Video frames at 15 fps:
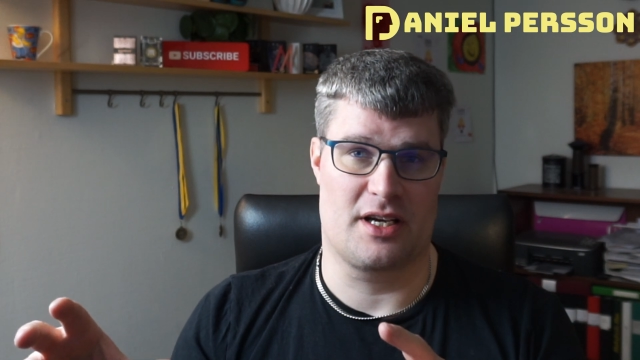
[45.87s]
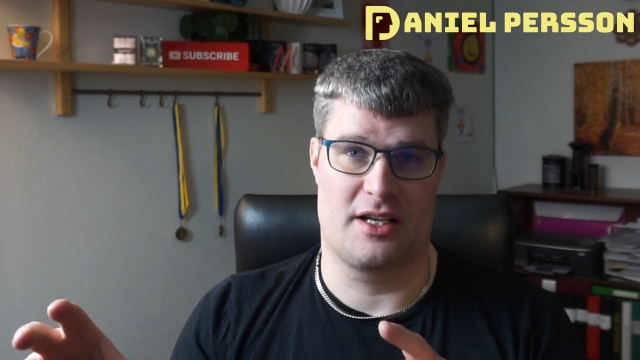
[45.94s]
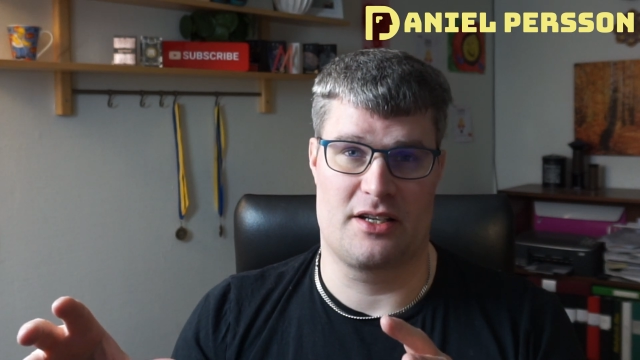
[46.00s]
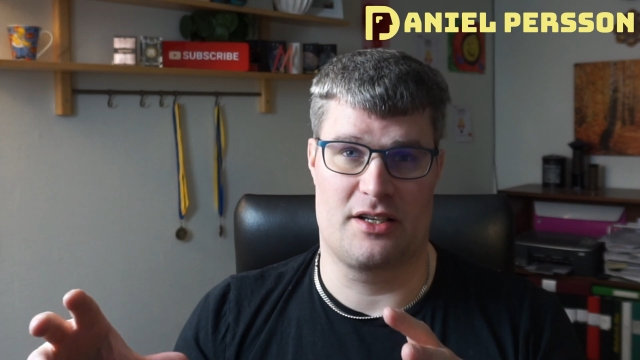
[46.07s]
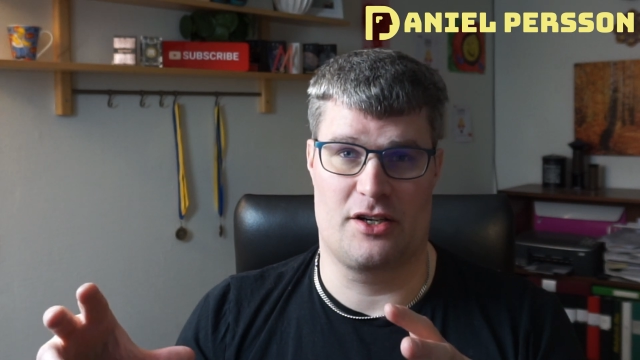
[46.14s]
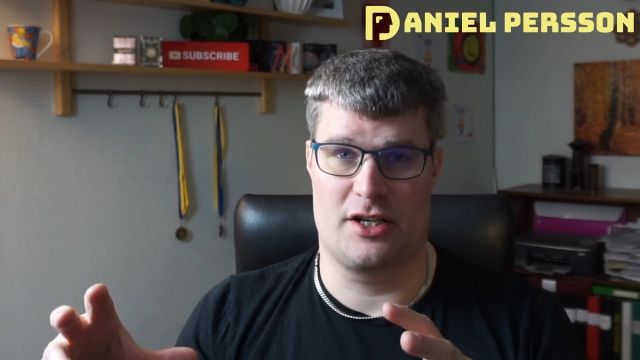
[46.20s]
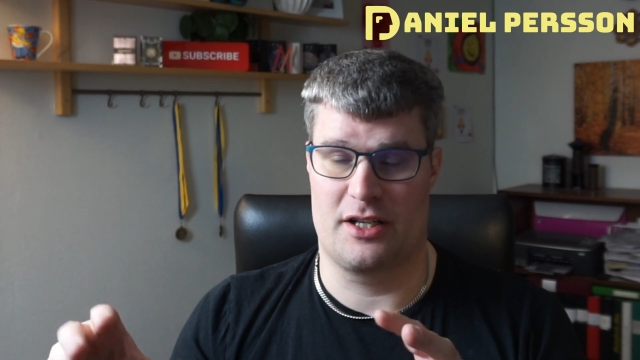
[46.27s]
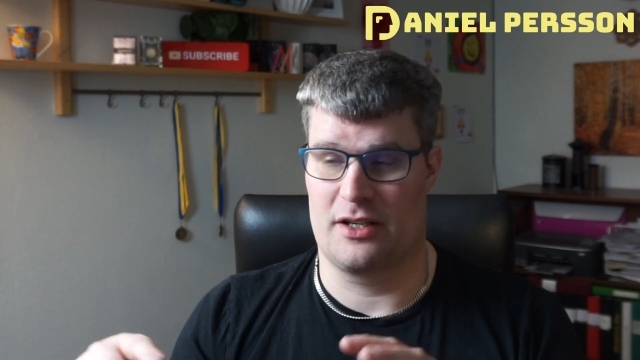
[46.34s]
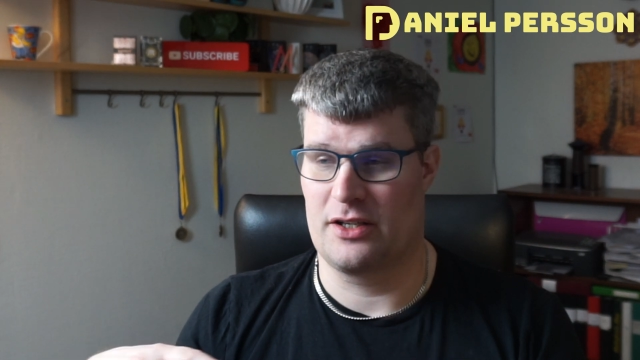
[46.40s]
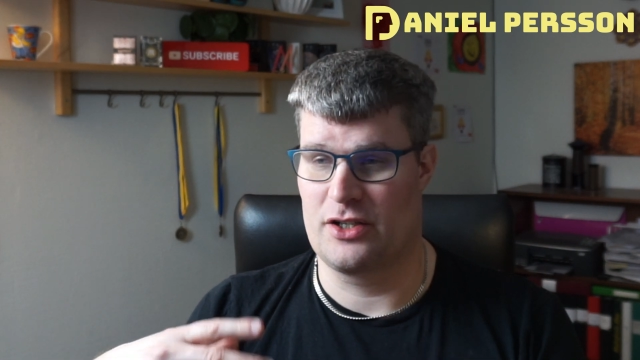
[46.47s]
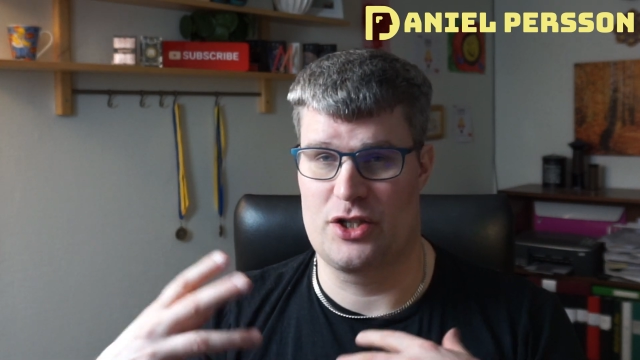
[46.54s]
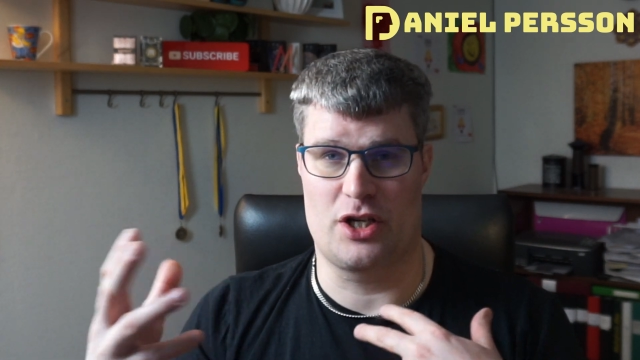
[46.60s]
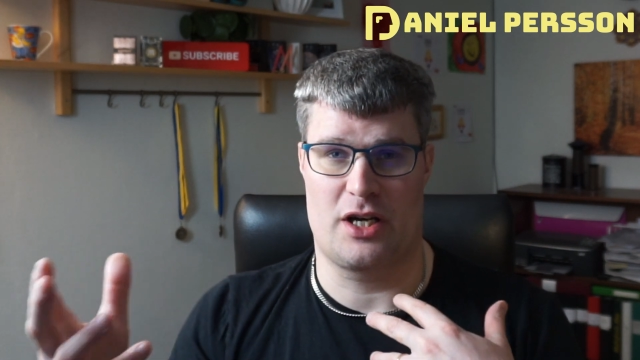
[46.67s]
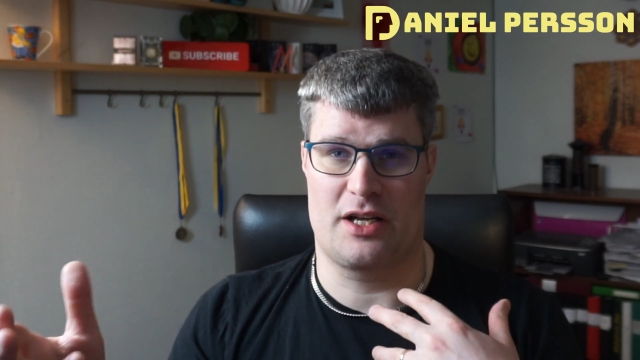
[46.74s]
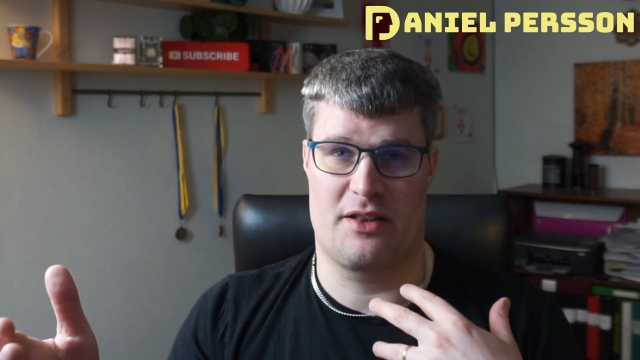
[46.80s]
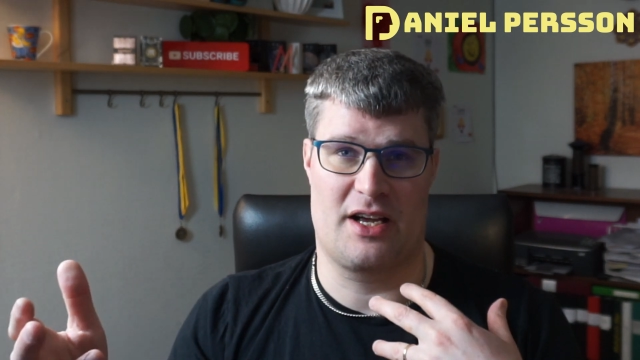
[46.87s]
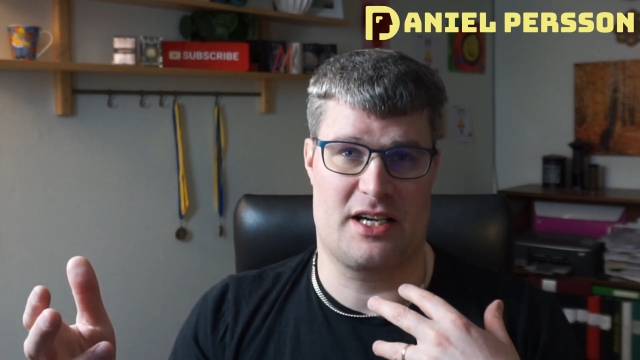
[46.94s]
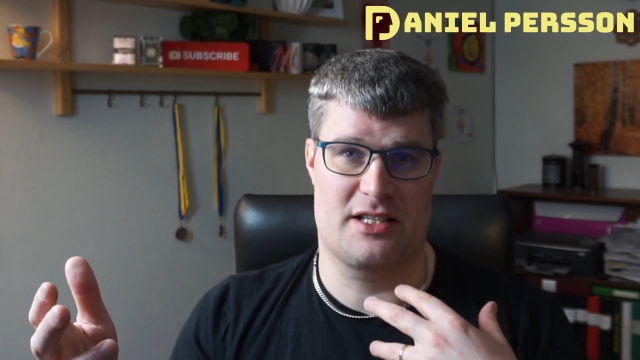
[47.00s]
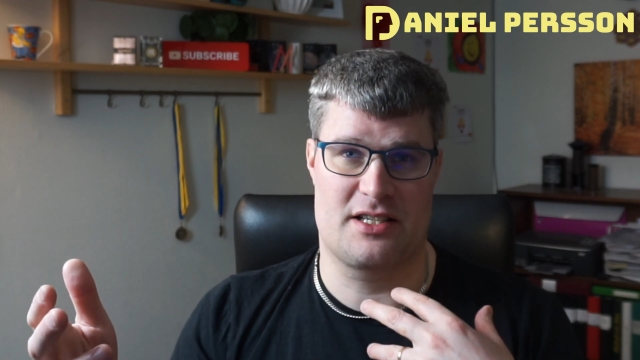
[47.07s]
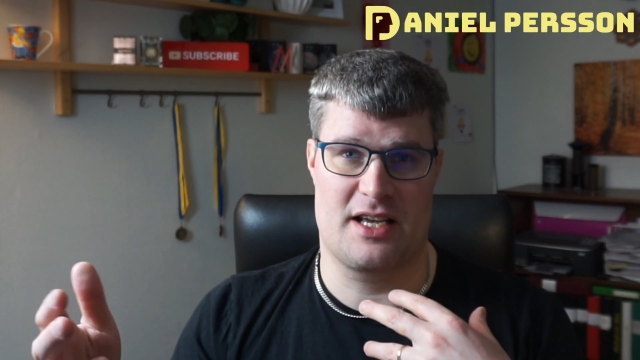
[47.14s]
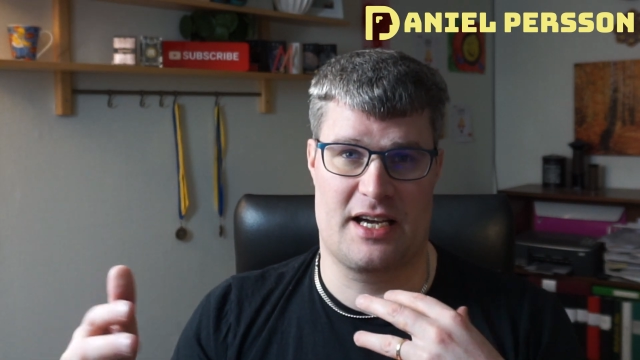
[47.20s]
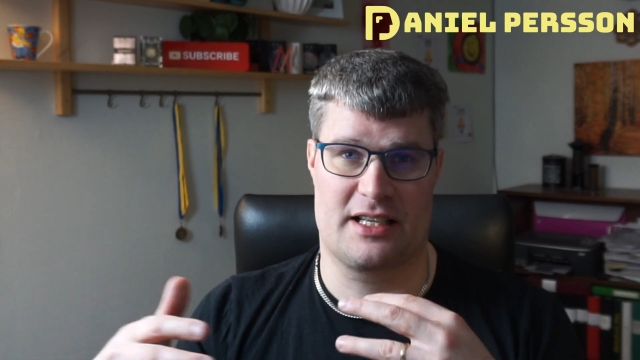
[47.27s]
and
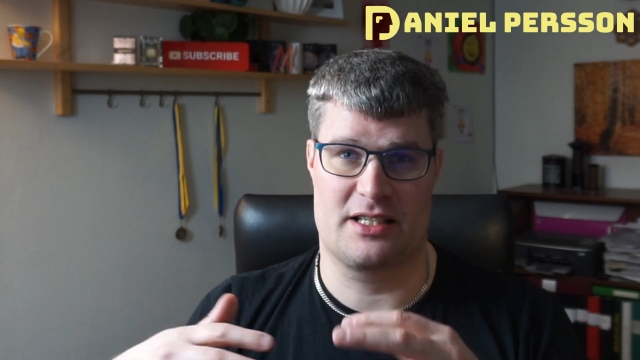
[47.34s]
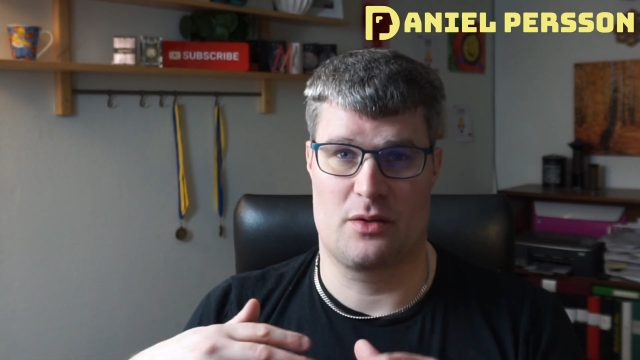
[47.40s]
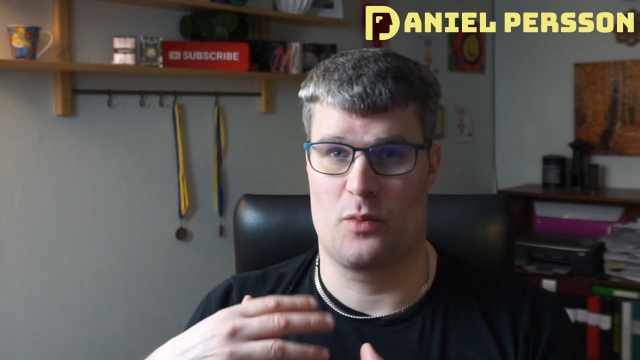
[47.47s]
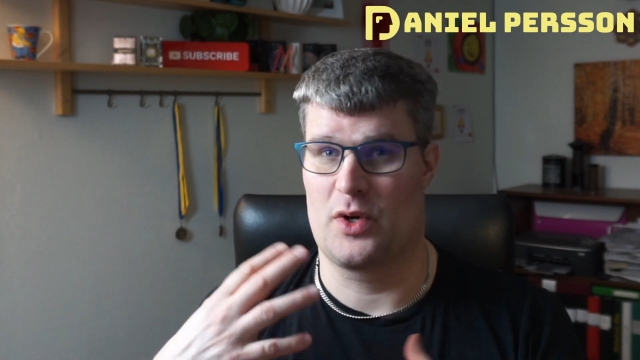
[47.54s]
does that